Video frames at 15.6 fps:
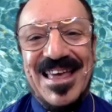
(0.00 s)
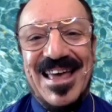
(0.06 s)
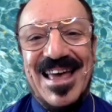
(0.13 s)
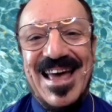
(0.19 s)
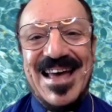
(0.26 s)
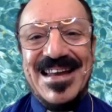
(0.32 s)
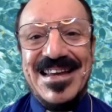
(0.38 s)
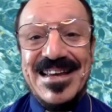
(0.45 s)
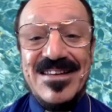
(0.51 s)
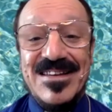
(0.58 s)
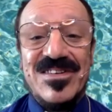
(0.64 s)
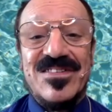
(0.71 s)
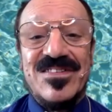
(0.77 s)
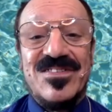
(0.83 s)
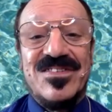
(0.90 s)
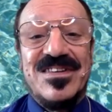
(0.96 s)
And he
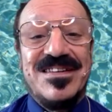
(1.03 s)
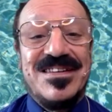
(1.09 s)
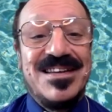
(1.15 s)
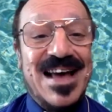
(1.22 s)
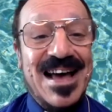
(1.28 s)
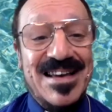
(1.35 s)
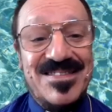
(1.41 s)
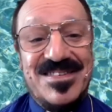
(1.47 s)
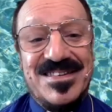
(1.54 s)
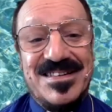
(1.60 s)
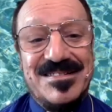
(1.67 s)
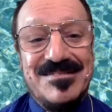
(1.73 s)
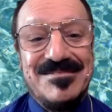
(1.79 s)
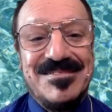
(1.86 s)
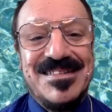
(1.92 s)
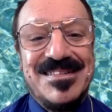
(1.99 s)
just denies it.
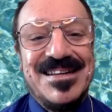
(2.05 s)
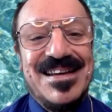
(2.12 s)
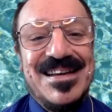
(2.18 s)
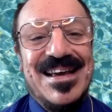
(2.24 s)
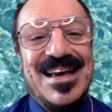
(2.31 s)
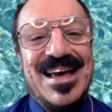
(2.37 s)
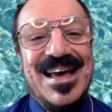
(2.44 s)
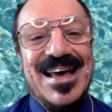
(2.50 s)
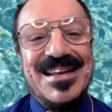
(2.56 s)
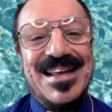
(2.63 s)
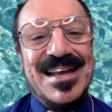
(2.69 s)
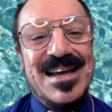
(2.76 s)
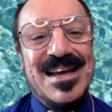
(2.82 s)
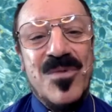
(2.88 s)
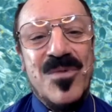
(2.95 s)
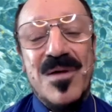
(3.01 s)
And then
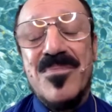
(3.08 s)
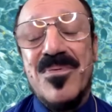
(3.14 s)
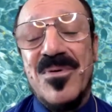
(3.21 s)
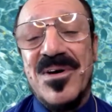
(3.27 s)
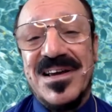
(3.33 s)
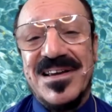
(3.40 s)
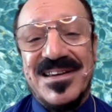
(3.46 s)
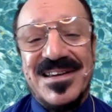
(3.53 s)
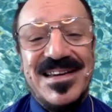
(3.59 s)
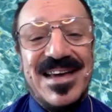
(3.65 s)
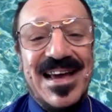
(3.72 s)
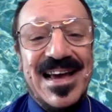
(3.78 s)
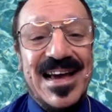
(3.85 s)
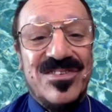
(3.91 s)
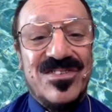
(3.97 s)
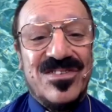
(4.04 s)
at one point he
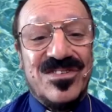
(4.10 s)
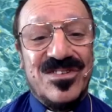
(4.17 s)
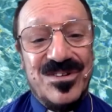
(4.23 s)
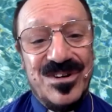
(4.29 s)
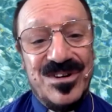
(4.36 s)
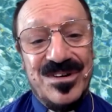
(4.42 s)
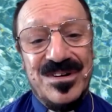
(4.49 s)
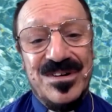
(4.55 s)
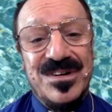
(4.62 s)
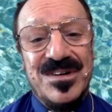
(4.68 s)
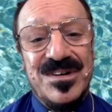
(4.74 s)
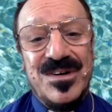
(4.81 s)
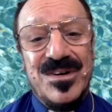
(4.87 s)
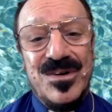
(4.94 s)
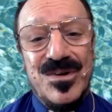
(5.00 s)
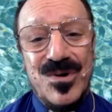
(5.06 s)
asks her,
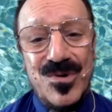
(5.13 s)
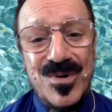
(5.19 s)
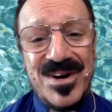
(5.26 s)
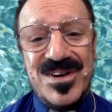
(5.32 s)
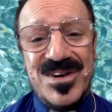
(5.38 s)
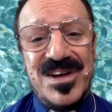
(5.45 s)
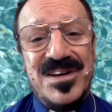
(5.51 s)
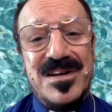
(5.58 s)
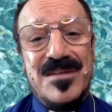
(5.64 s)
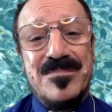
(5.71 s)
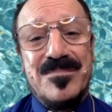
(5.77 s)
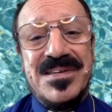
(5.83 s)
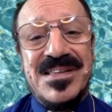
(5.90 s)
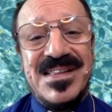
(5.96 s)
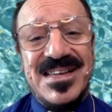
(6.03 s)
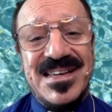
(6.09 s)
who are you going to
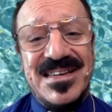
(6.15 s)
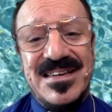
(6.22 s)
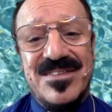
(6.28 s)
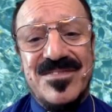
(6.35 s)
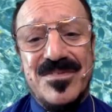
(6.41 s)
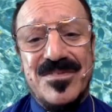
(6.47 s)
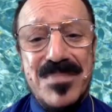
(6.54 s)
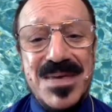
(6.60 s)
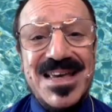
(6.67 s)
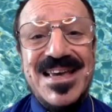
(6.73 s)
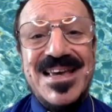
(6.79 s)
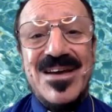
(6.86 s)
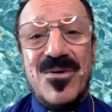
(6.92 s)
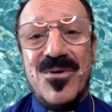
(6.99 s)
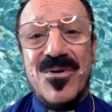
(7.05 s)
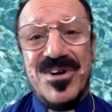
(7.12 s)
believe,
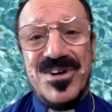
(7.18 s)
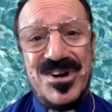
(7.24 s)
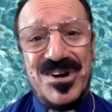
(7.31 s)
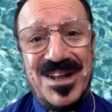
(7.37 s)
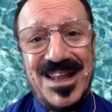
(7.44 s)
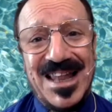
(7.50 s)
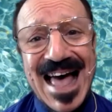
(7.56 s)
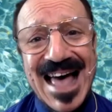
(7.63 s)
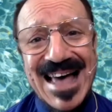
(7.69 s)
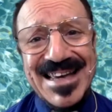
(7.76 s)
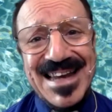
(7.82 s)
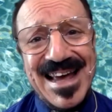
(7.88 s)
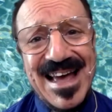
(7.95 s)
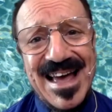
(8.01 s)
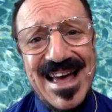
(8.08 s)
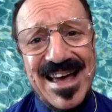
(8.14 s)
me or your lying
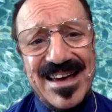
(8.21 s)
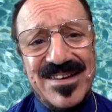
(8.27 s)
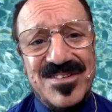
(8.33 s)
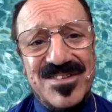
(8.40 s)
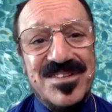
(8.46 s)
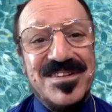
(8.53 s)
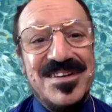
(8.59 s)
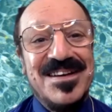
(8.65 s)
eyes?